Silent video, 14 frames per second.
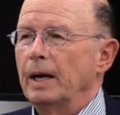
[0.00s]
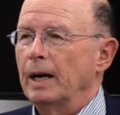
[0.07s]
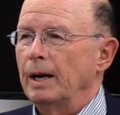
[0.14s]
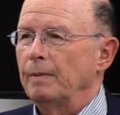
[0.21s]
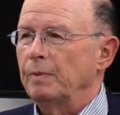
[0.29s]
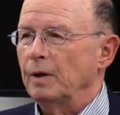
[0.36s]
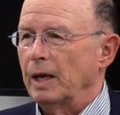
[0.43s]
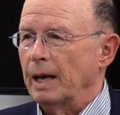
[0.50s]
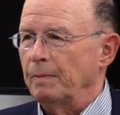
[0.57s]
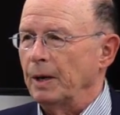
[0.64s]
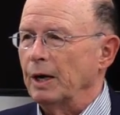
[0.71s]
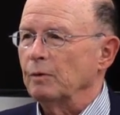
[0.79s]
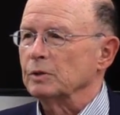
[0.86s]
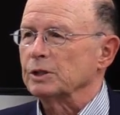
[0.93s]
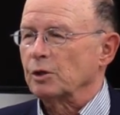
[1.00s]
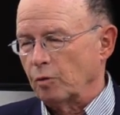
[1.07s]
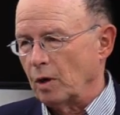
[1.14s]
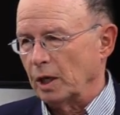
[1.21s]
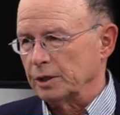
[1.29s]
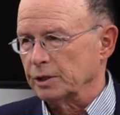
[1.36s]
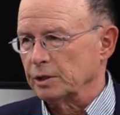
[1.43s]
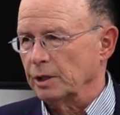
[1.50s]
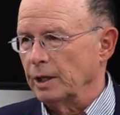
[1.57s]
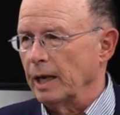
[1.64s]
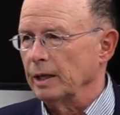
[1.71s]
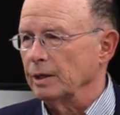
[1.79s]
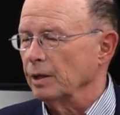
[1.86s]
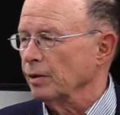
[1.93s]
Uh, but it was crushed in
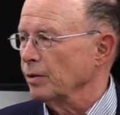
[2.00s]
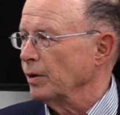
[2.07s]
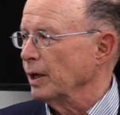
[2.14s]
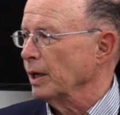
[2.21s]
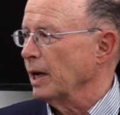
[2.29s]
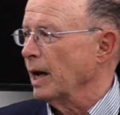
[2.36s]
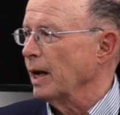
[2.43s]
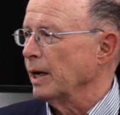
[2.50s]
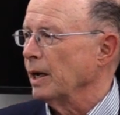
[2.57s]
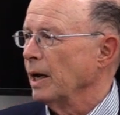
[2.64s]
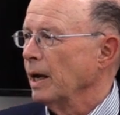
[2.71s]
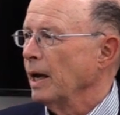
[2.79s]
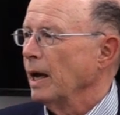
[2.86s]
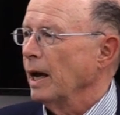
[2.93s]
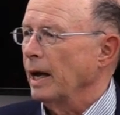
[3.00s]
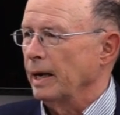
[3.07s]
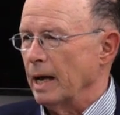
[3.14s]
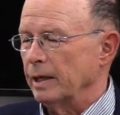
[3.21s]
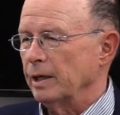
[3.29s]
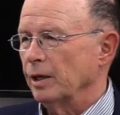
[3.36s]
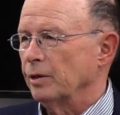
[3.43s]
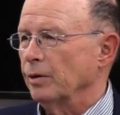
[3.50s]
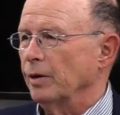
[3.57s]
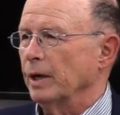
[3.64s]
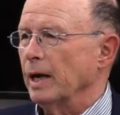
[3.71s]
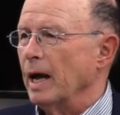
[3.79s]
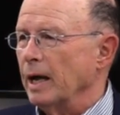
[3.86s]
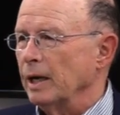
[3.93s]
1939. And
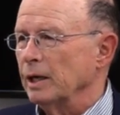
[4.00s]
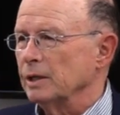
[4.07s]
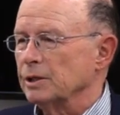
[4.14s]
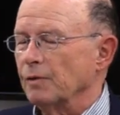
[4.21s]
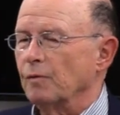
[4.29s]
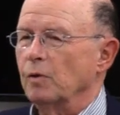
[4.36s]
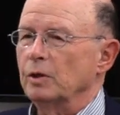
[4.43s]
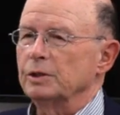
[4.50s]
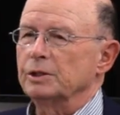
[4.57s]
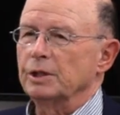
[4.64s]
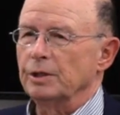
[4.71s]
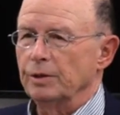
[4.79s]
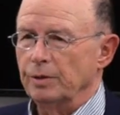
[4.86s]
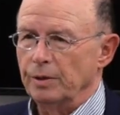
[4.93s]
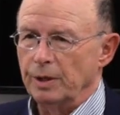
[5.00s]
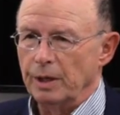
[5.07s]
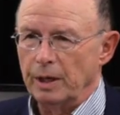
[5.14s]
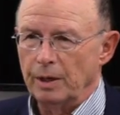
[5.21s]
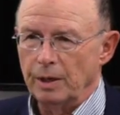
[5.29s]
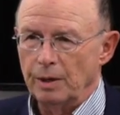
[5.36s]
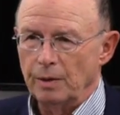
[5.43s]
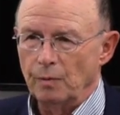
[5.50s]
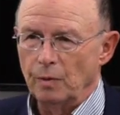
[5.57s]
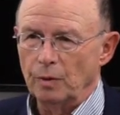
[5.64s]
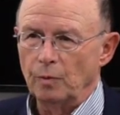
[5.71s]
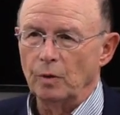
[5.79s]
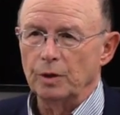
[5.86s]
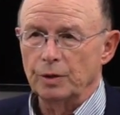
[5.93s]
1939 is, of course, the year that
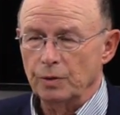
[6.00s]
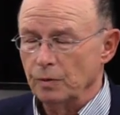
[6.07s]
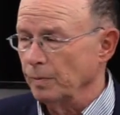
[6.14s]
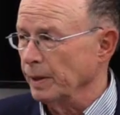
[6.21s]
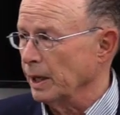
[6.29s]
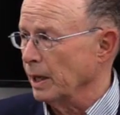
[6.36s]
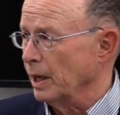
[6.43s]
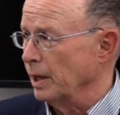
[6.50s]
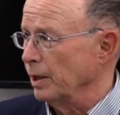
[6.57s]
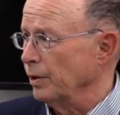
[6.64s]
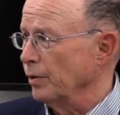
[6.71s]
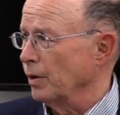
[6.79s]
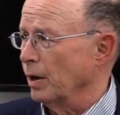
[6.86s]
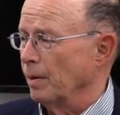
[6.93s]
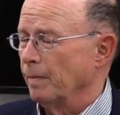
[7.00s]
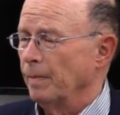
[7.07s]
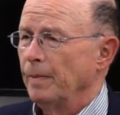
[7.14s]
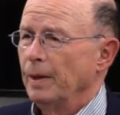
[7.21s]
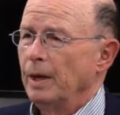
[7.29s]
World War II began in Europe.